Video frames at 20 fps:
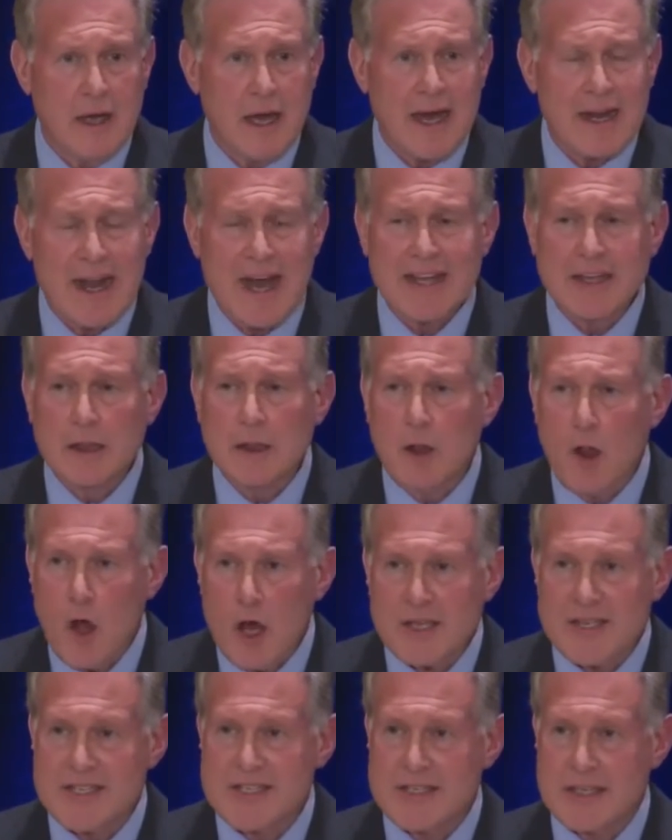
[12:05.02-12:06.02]
And I had
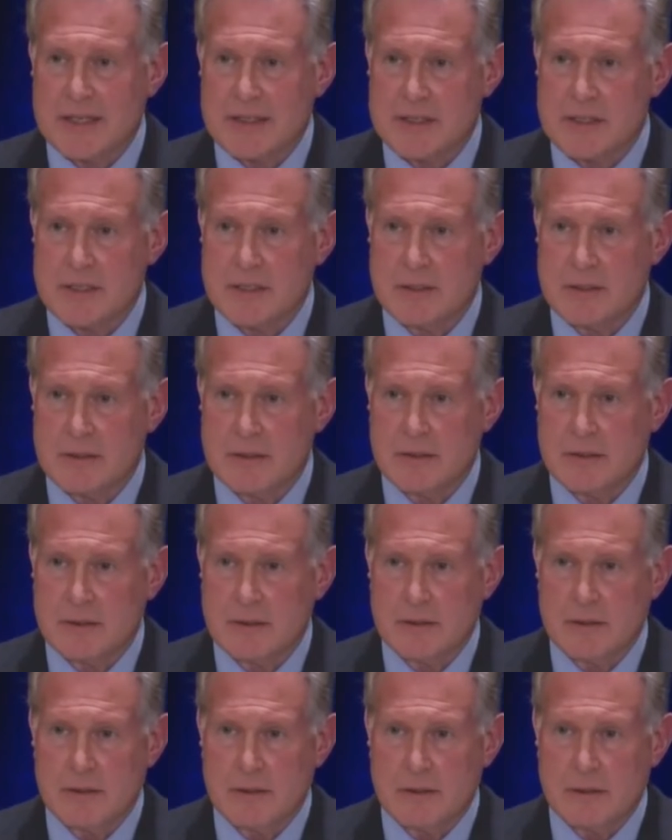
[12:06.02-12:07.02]
lost it.
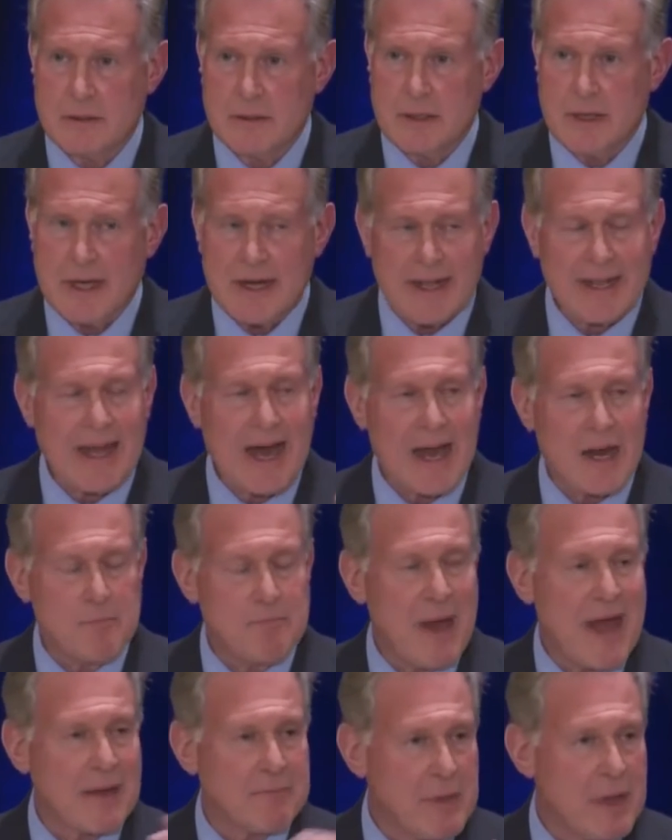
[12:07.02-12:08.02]
And I got
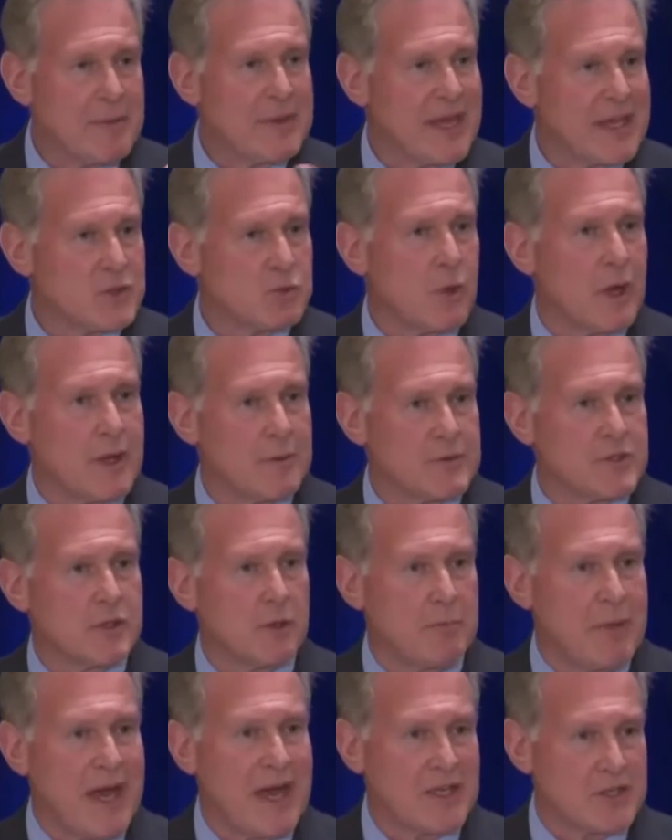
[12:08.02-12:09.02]
it back. Maybe that's why I'm
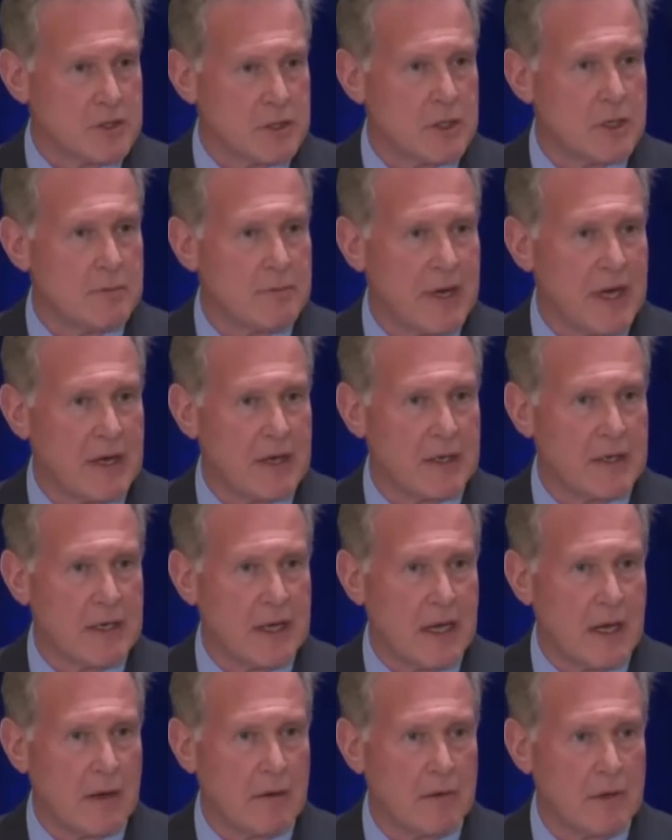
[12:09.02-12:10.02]
so passionate about it
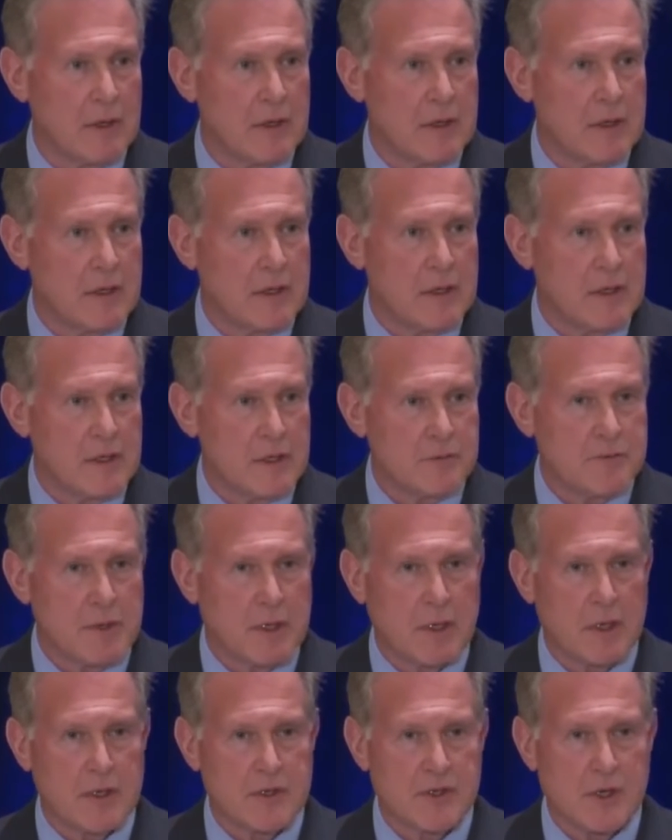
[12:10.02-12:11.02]
now, is
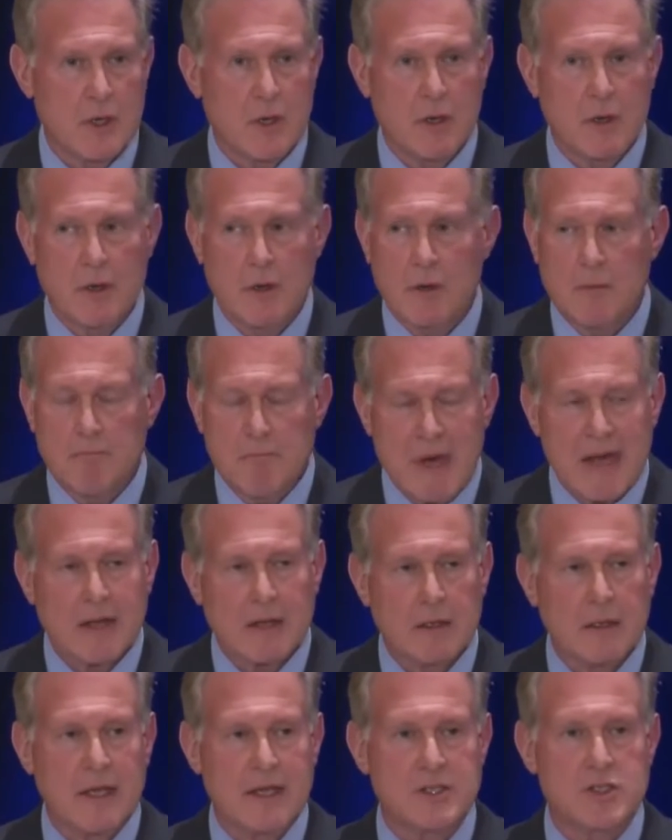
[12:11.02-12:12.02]
because
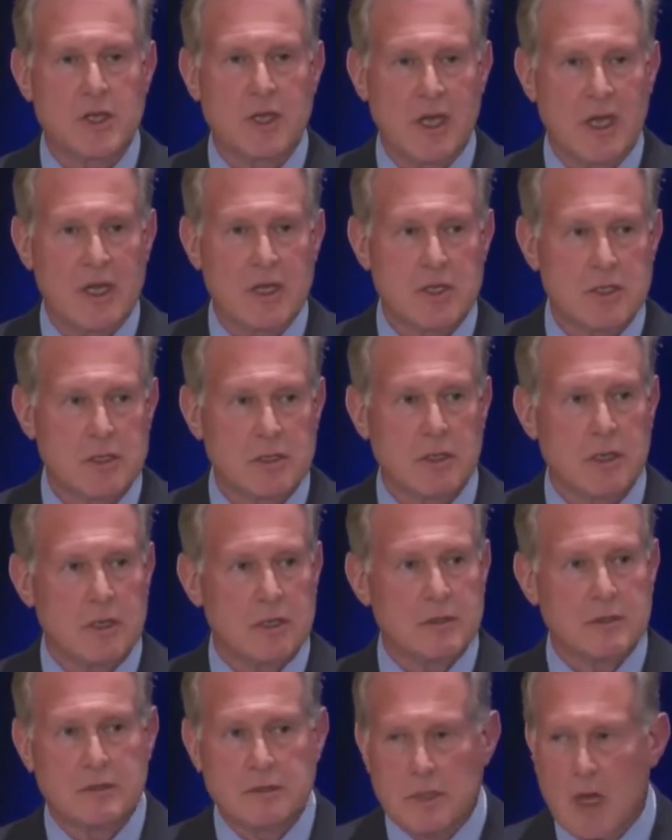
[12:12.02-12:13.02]
medical education
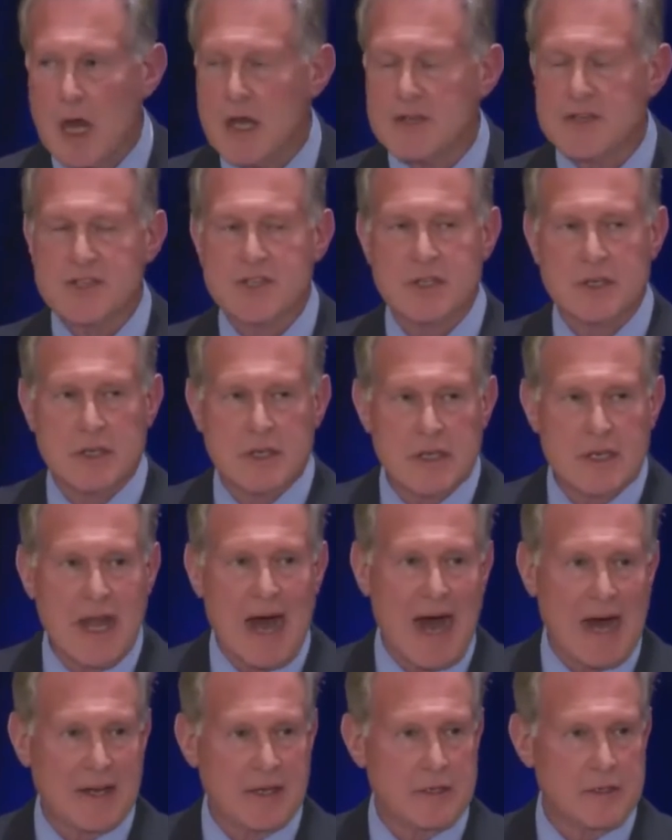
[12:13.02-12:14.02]
does
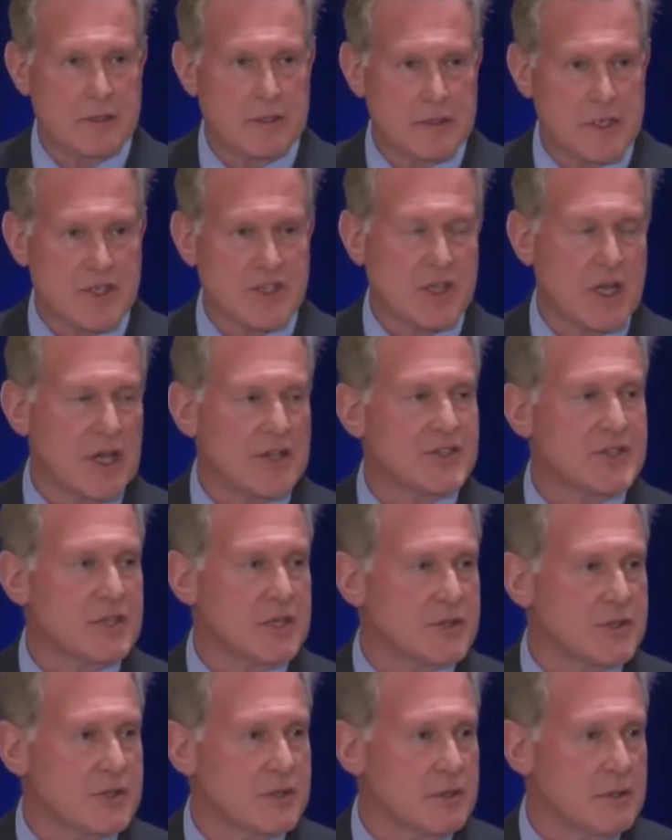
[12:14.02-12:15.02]
not discuss
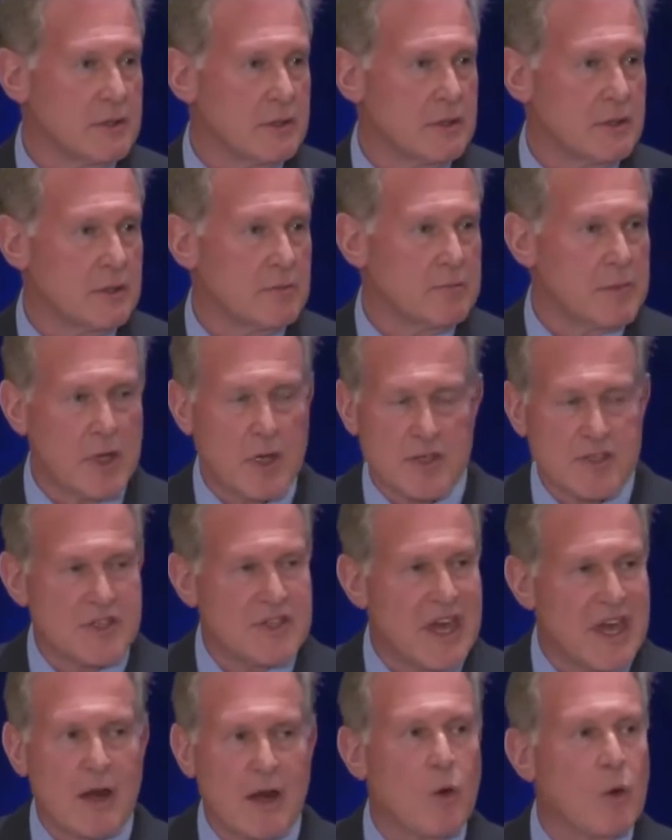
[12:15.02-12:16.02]
this, because
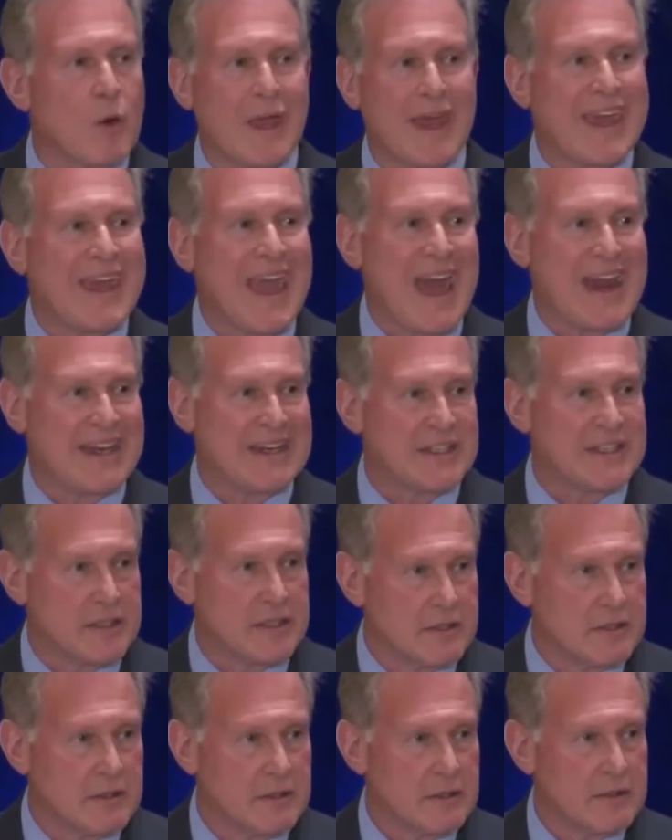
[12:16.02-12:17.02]
they don't get
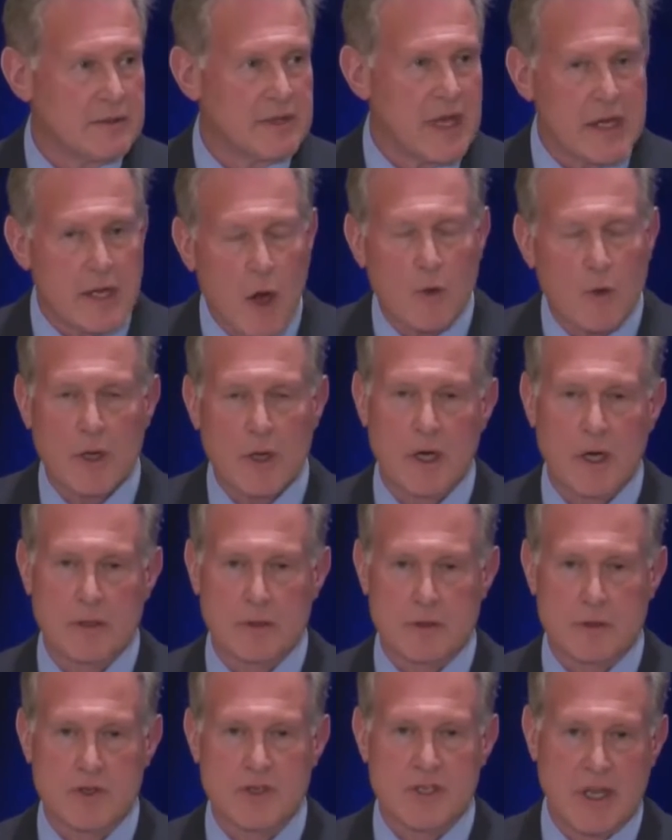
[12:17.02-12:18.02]
it. They don't
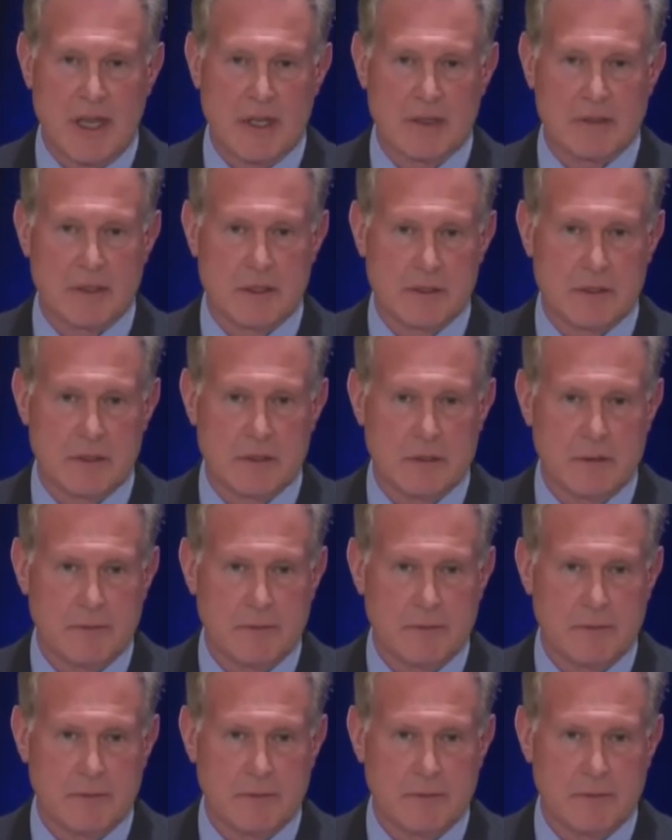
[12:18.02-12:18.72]
understand it.